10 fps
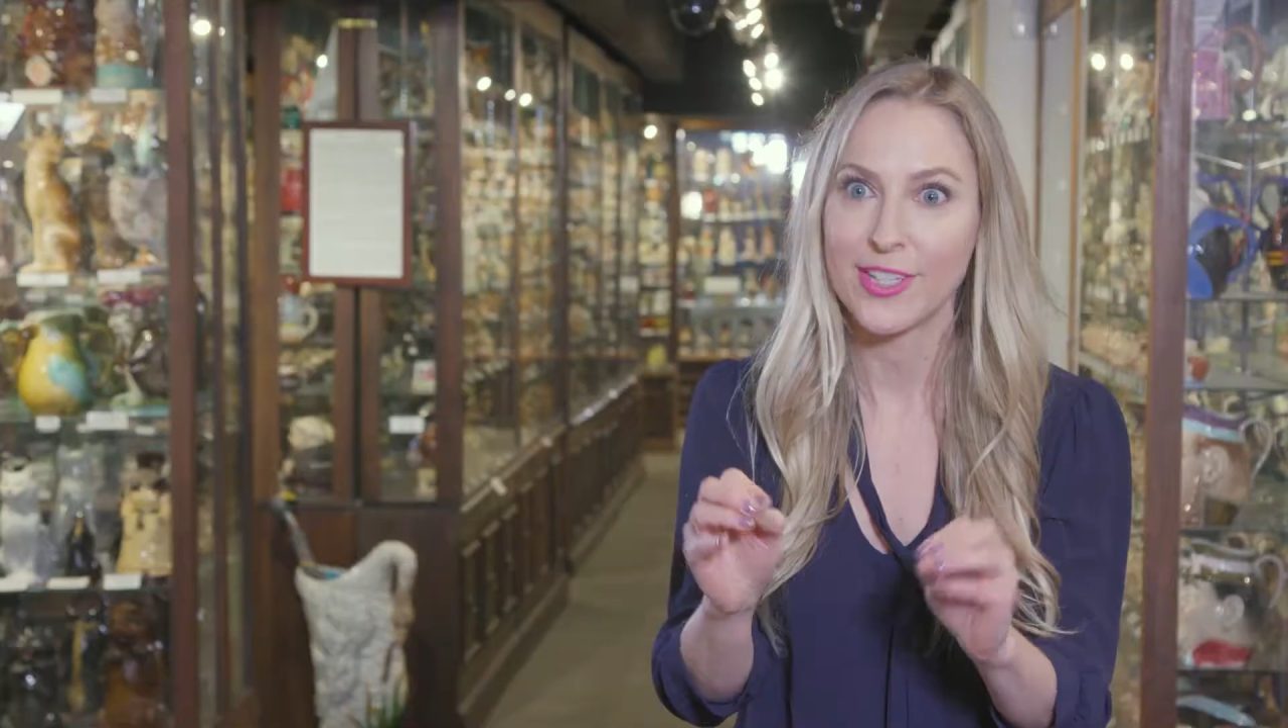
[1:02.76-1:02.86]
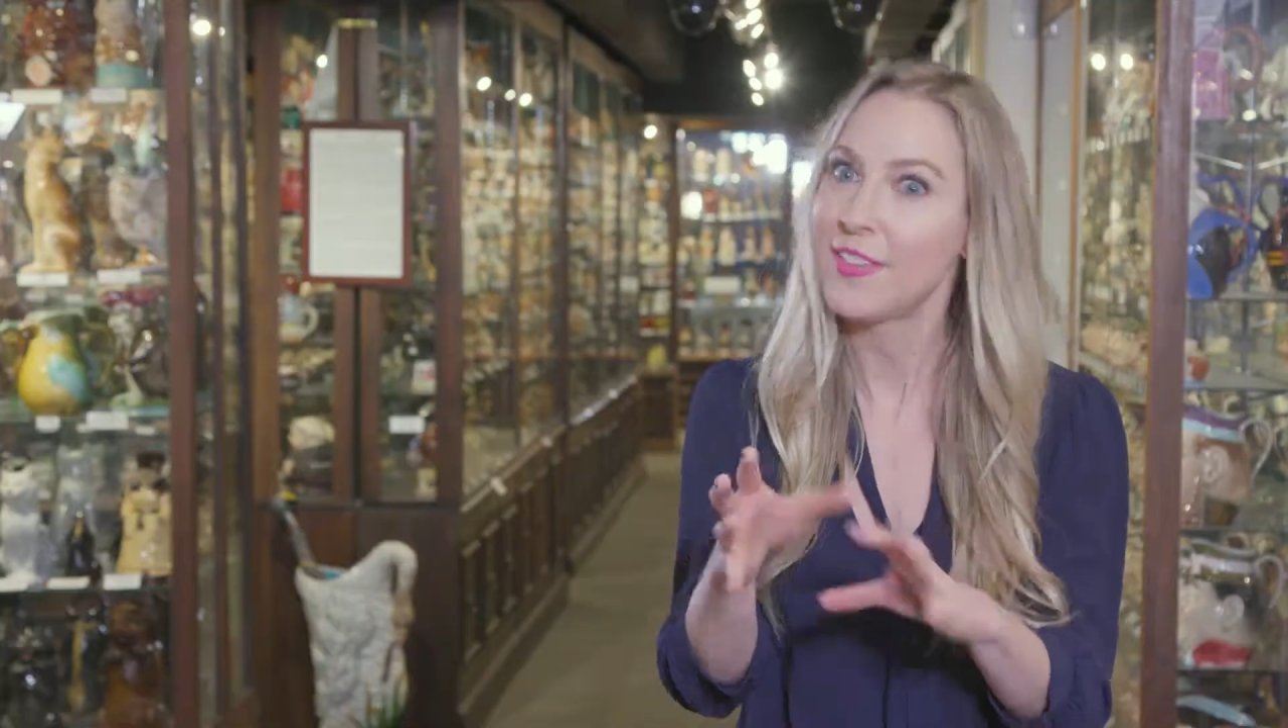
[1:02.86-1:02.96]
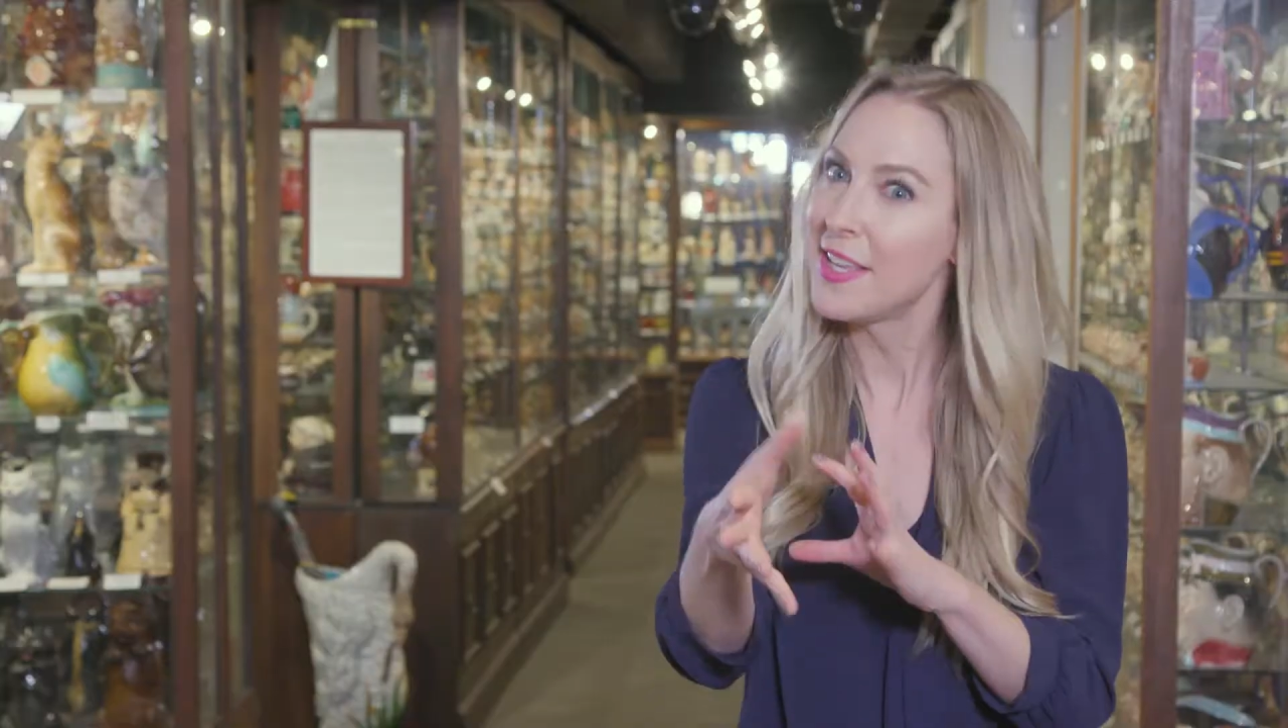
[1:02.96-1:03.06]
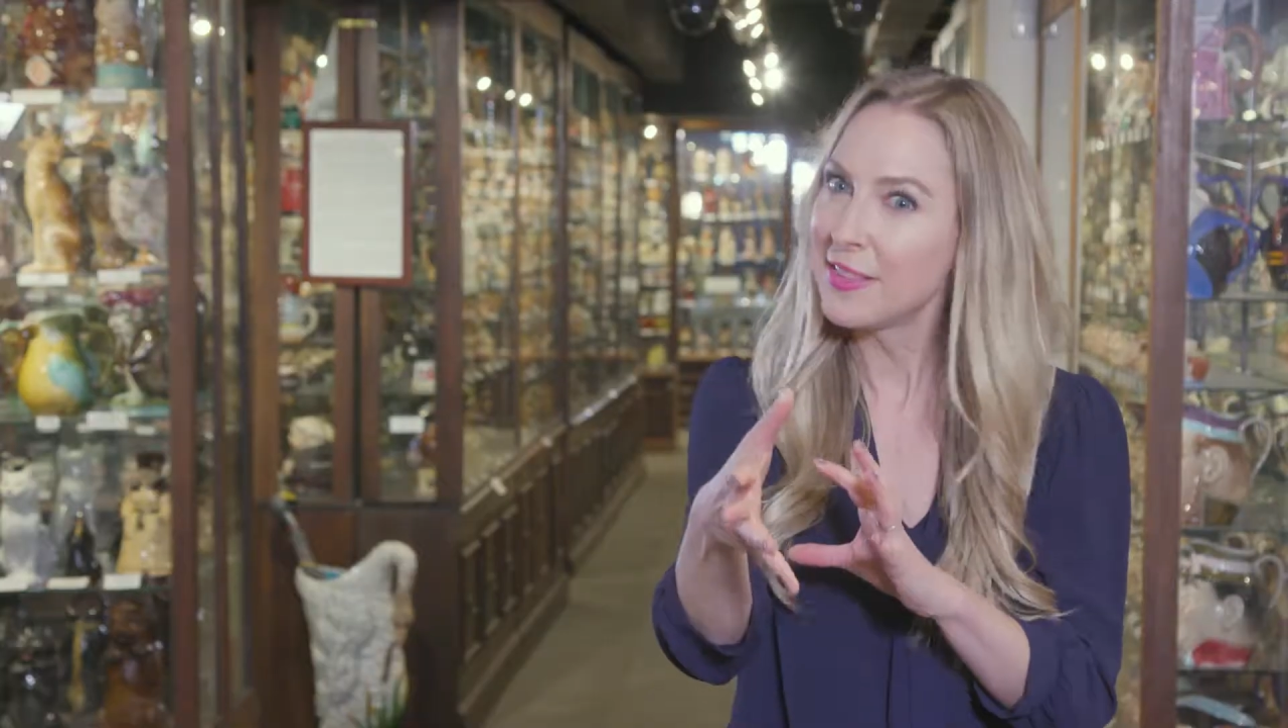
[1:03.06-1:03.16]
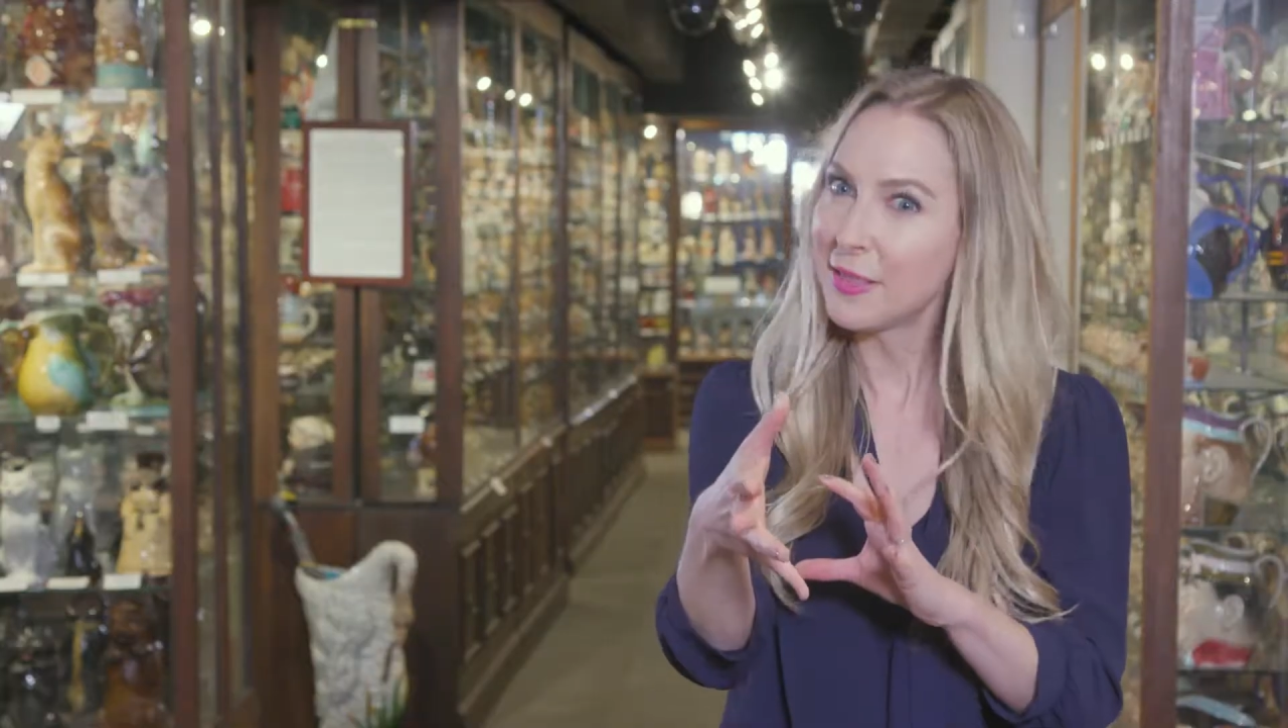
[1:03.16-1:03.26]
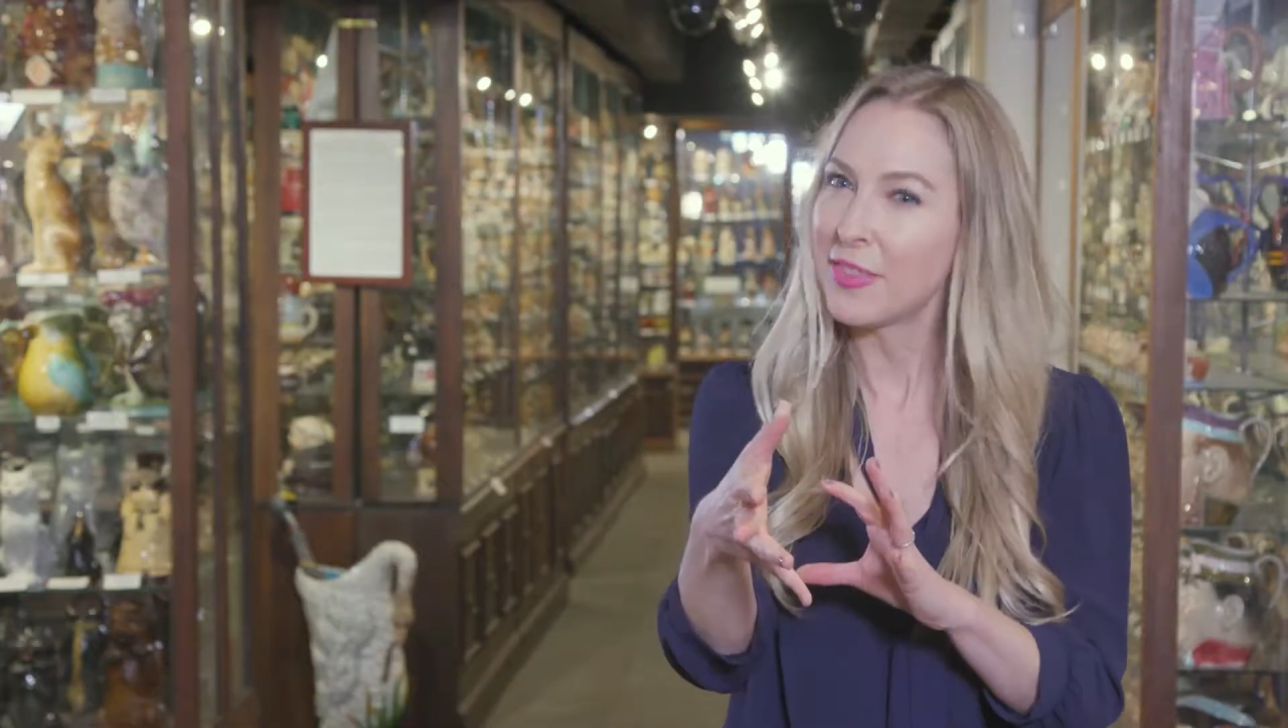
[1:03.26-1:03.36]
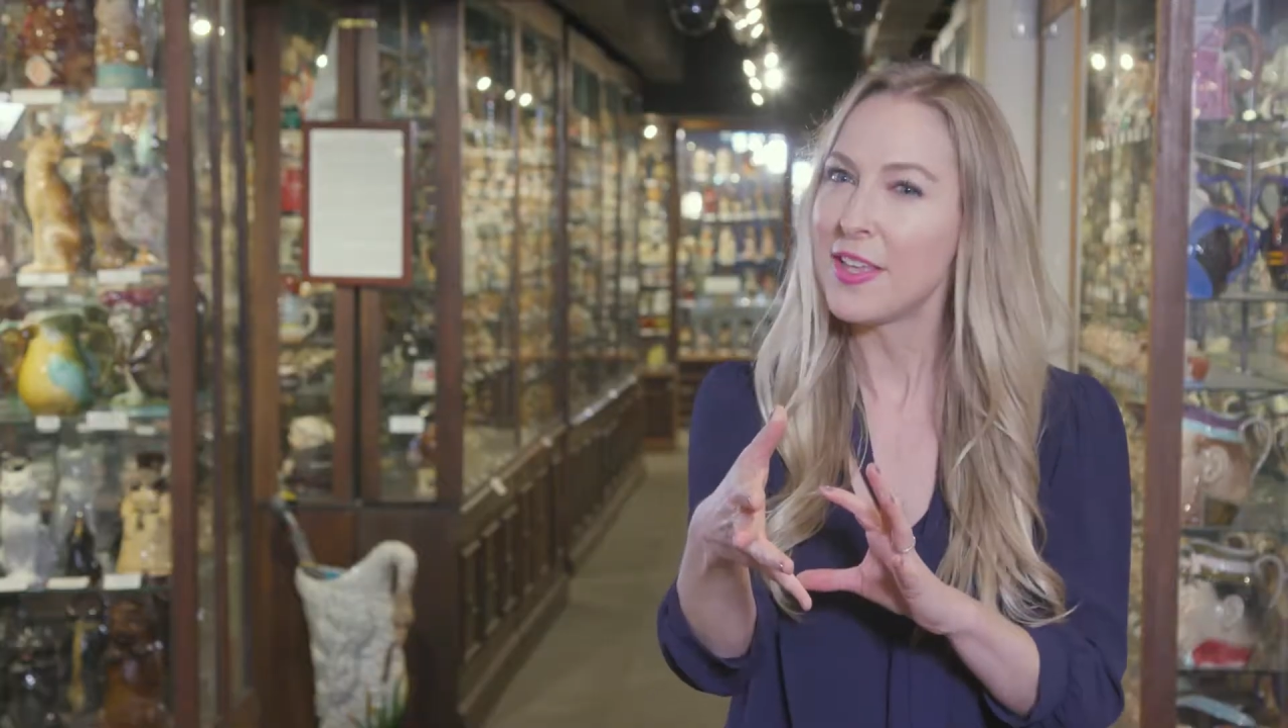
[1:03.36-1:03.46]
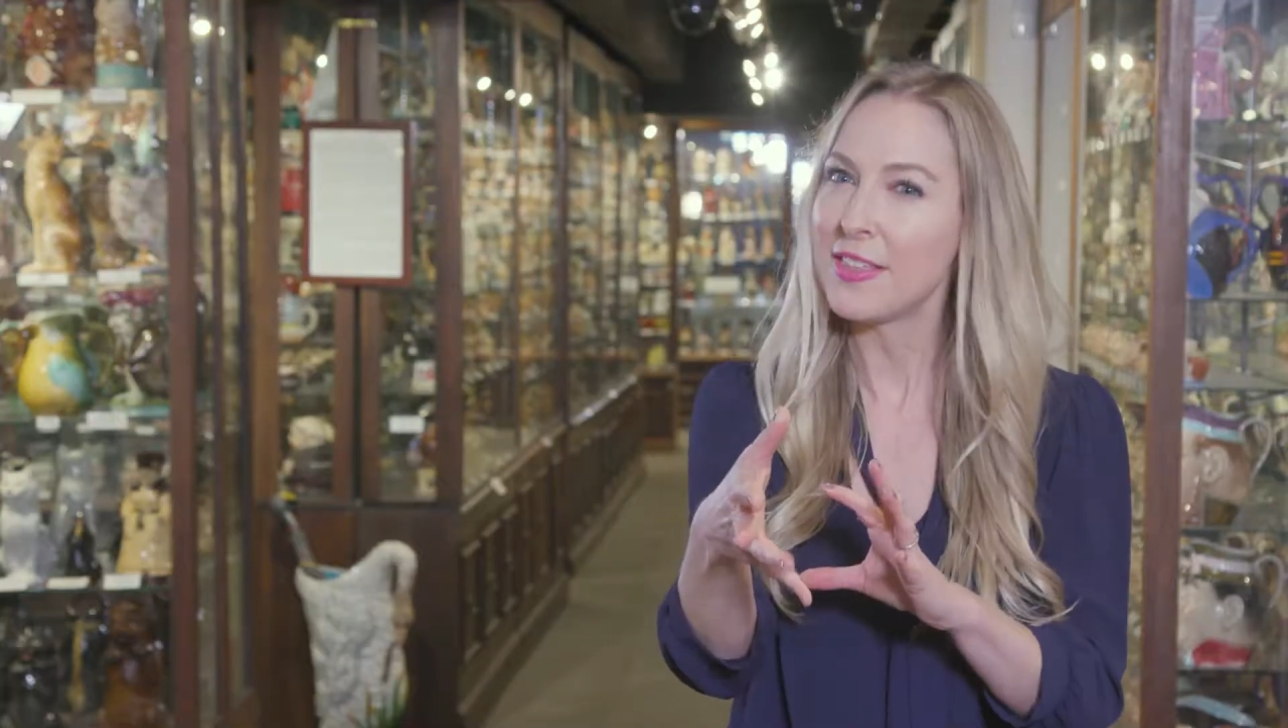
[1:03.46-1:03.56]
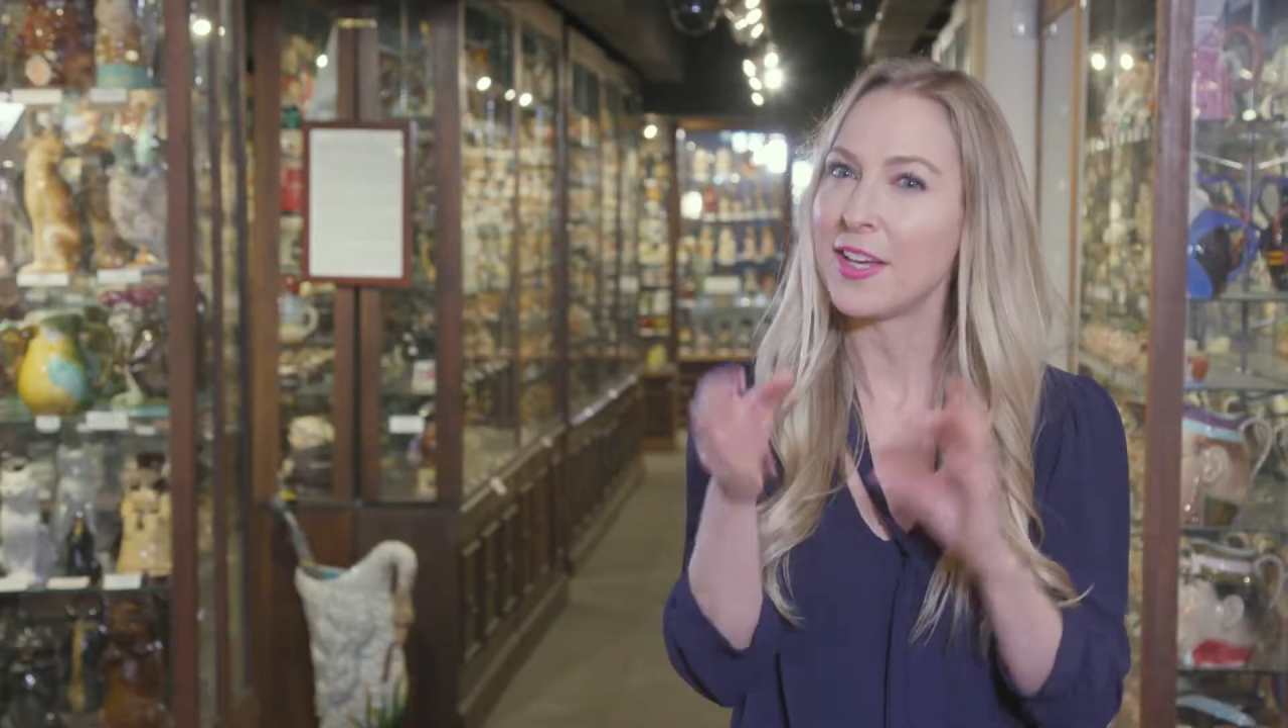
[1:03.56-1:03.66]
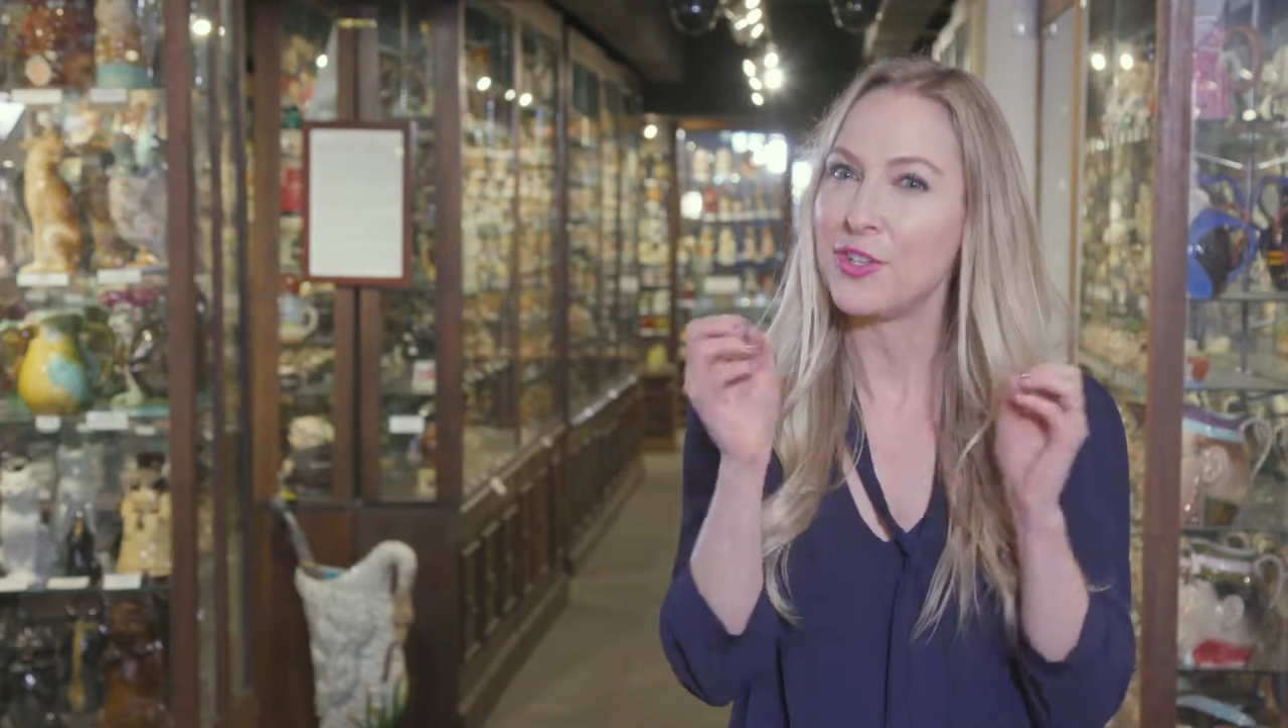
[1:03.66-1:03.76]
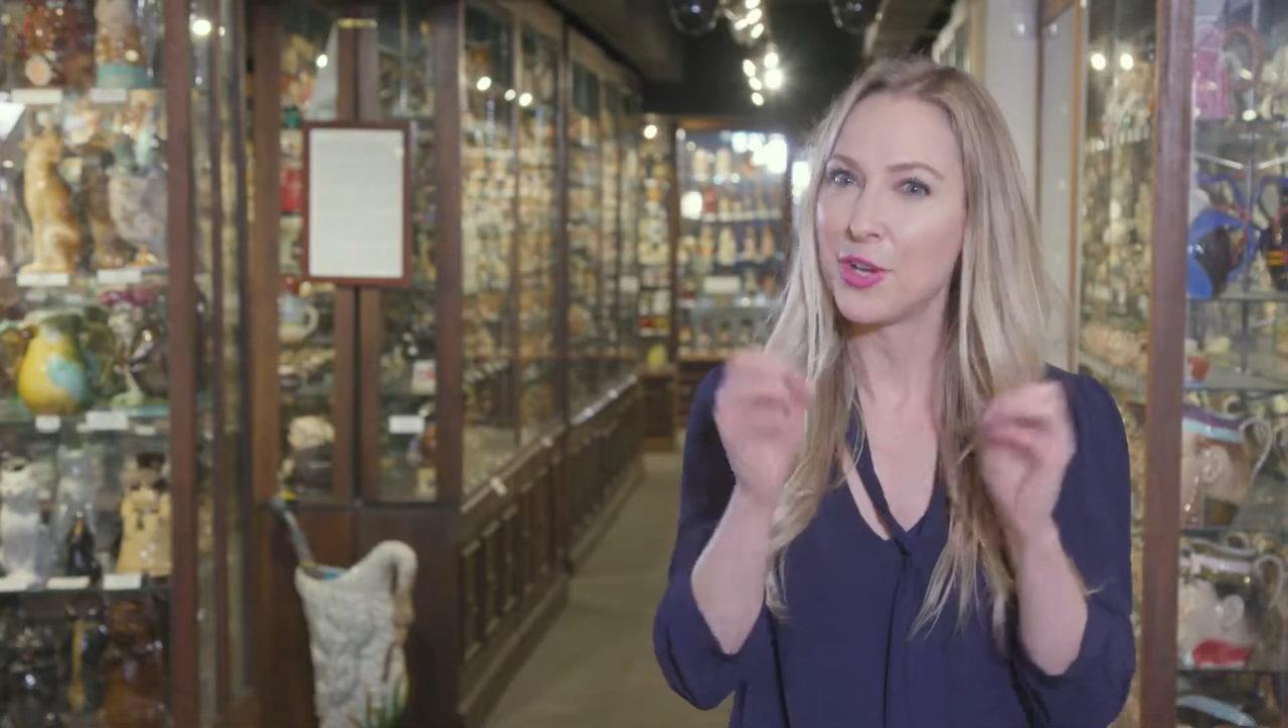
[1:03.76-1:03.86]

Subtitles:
I think the thing that